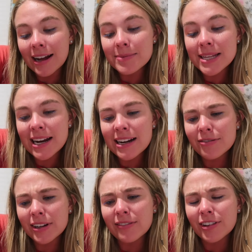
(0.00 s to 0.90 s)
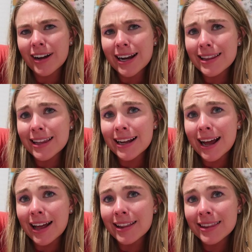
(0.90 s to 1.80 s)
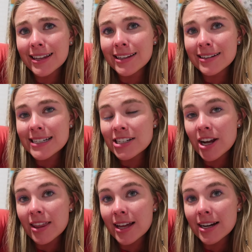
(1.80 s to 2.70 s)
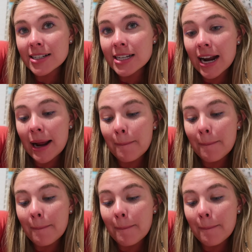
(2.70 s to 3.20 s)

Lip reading: I'm sad I didn't really vlog anything at the DJ thing tonight,